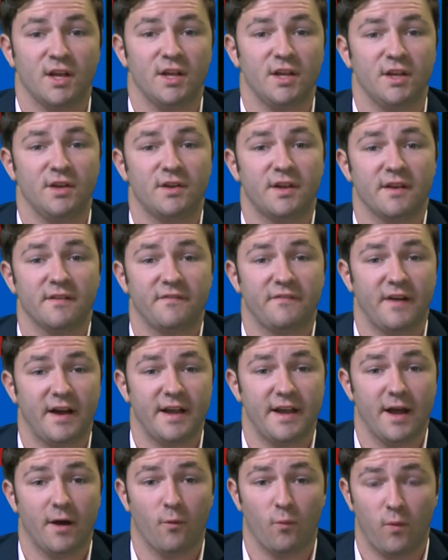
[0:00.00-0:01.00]
You can
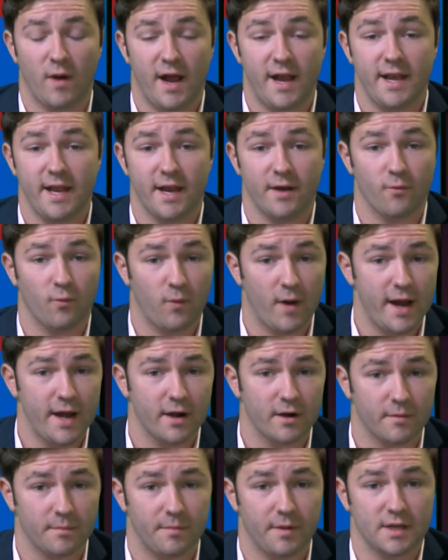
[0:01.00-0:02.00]
find out when and
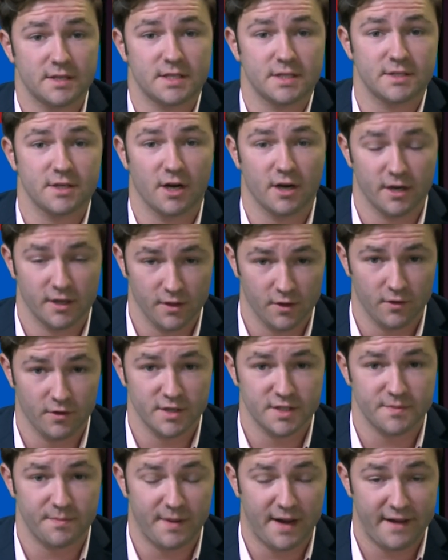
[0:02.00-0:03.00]
where buses are in
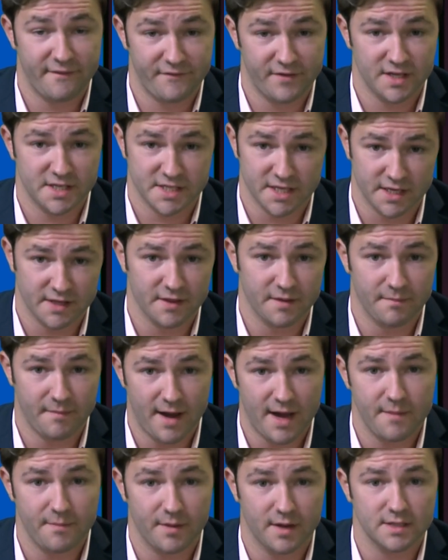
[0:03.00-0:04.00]
Lawrence by visiting the
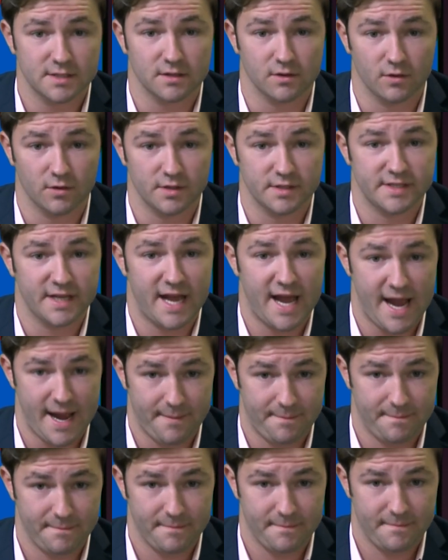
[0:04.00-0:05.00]
My Bus Lawrence
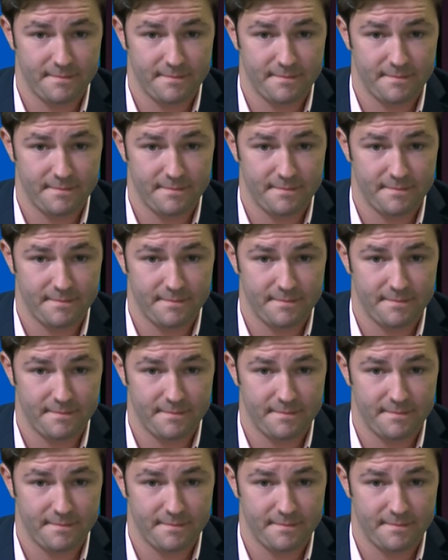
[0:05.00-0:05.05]
app.